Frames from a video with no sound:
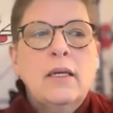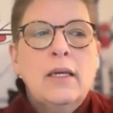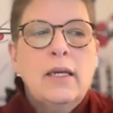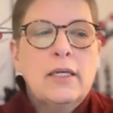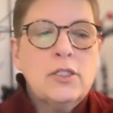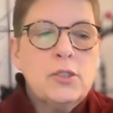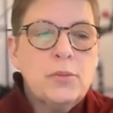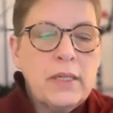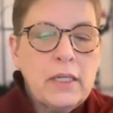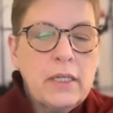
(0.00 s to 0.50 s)

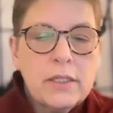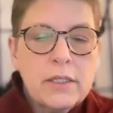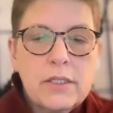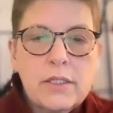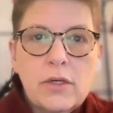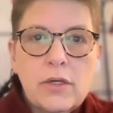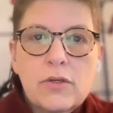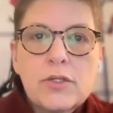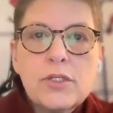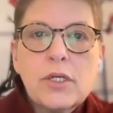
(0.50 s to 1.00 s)
It's because
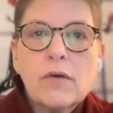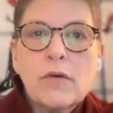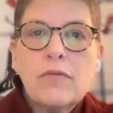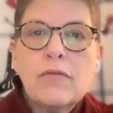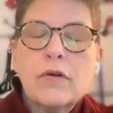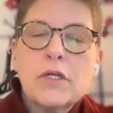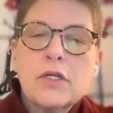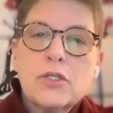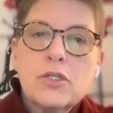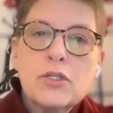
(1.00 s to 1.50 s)
they're
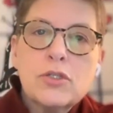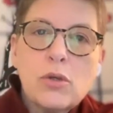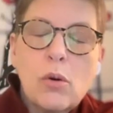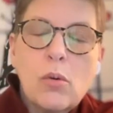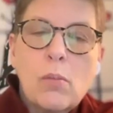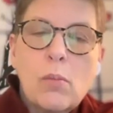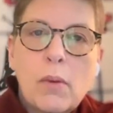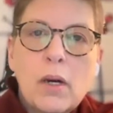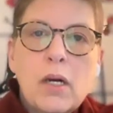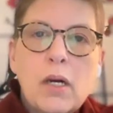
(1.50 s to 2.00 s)
suffering
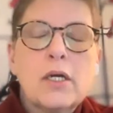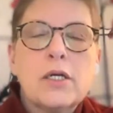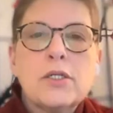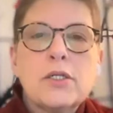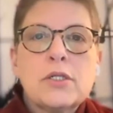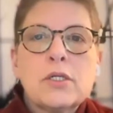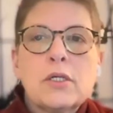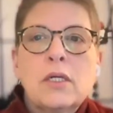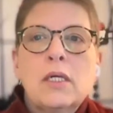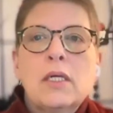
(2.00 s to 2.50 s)
so
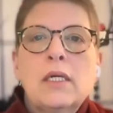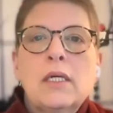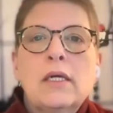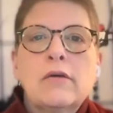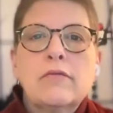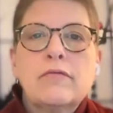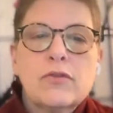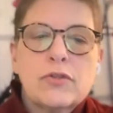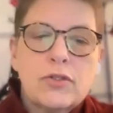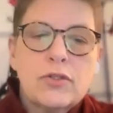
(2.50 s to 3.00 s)
much
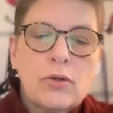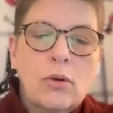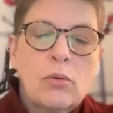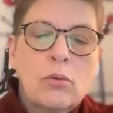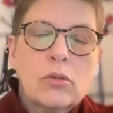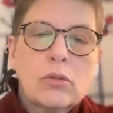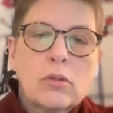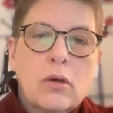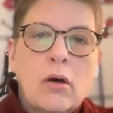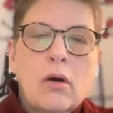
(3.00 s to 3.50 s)
and for so
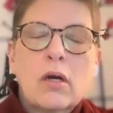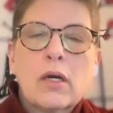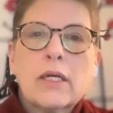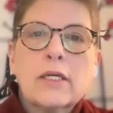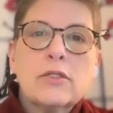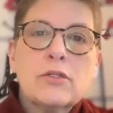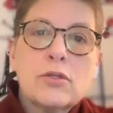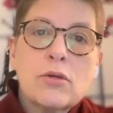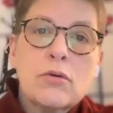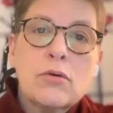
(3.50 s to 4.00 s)
long
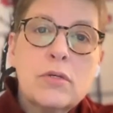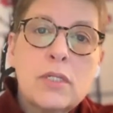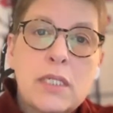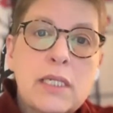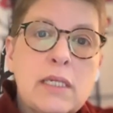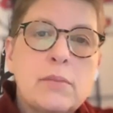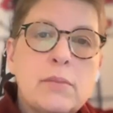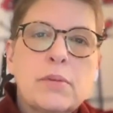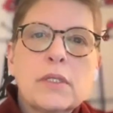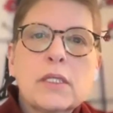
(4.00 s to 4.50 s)
and so
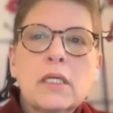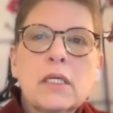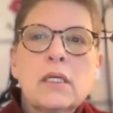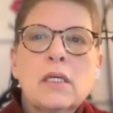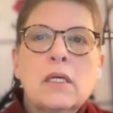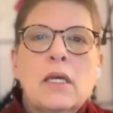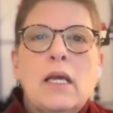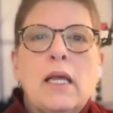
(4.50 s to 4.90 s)
deeply,